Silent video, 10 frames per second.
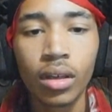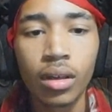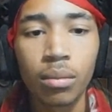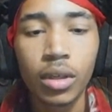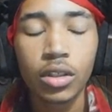
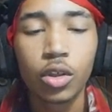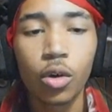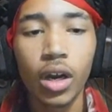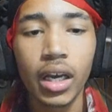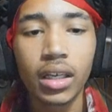Miss
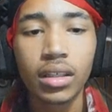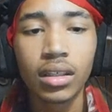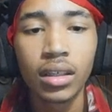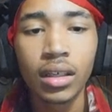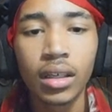Kuon,
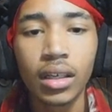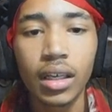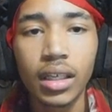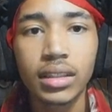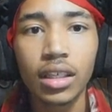
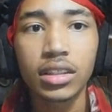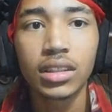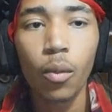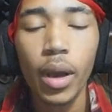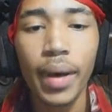is there some
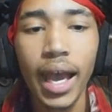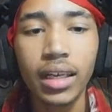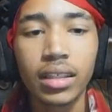way back?